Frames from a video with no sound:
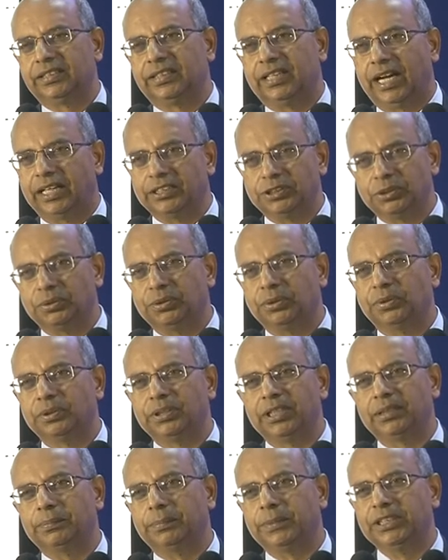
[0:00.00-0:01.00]
as you know,
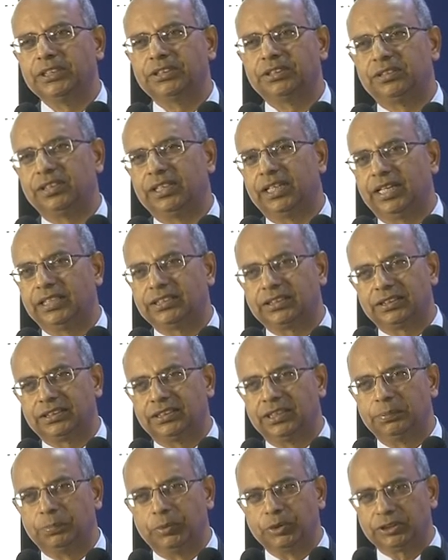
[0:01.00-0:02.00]
that ministry has
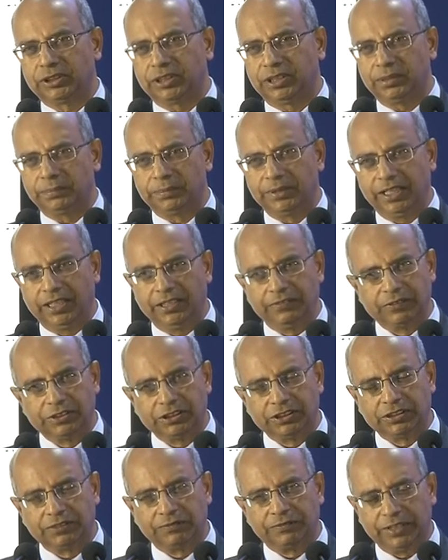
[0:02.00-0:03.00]
the Poshan Abhiyan, which
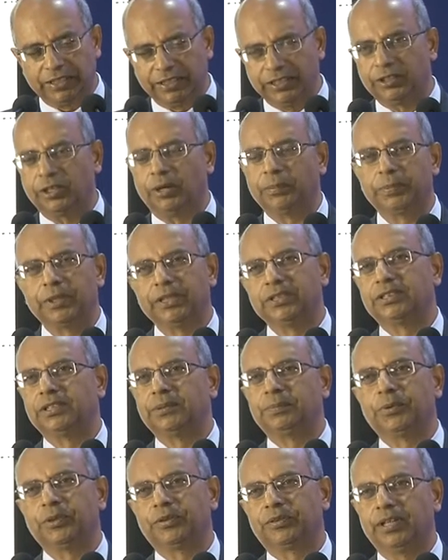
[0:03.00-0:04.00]
is a very
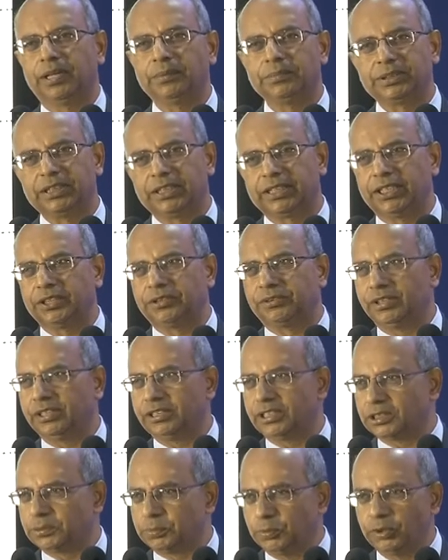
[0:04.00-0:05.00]
comprehensive program. Secretary
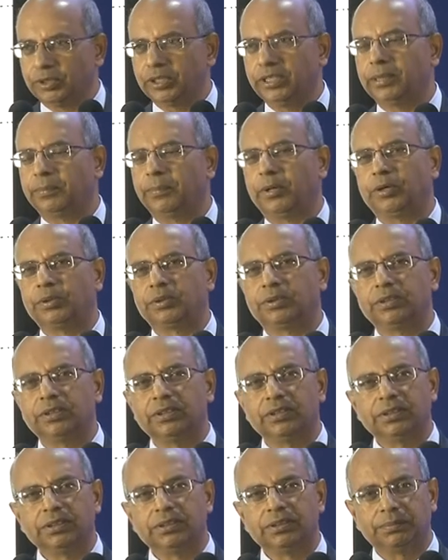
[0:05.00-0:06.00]
has spoken about
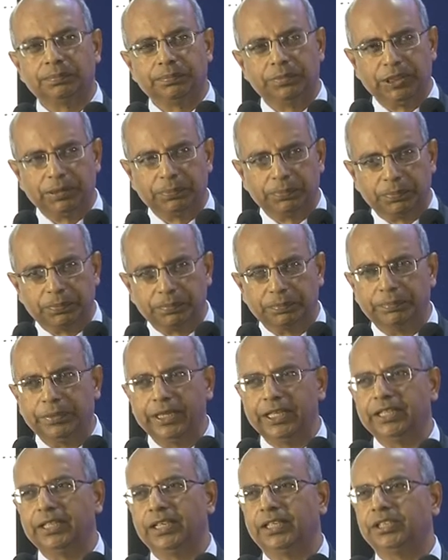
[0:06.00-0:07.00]
the
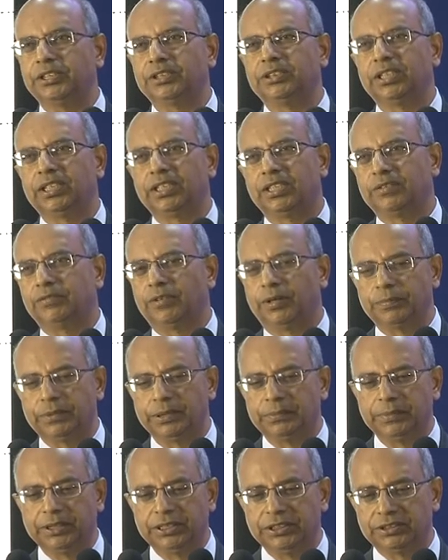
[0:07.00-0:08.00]
main initiative of
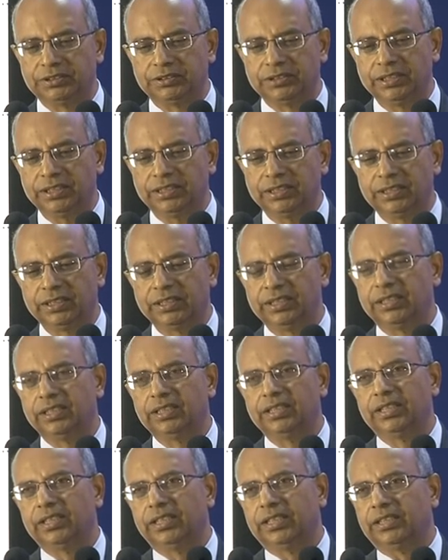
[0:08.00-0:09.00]
the ministry.
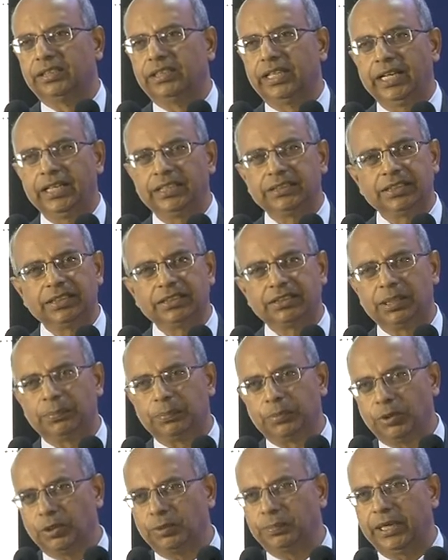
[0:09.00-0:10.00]
There is a
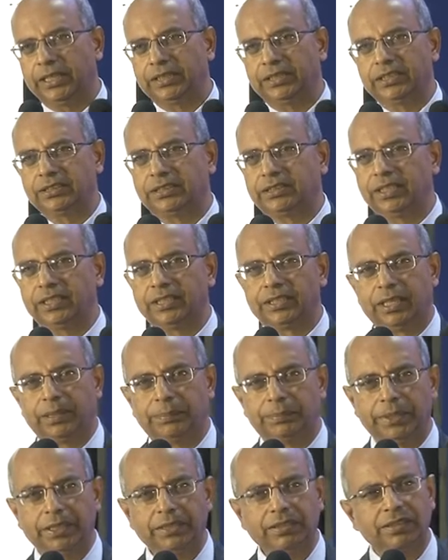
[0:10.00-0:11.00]
support by the state
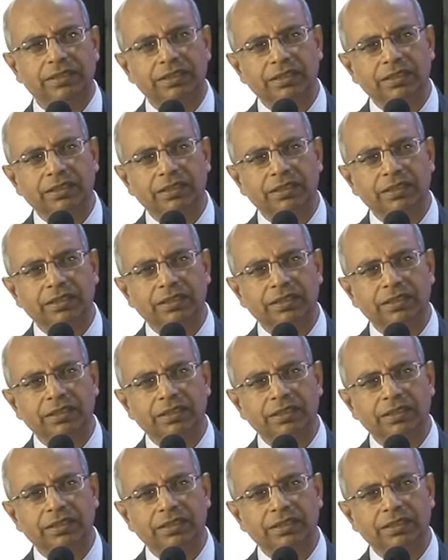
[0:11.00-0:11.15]
government.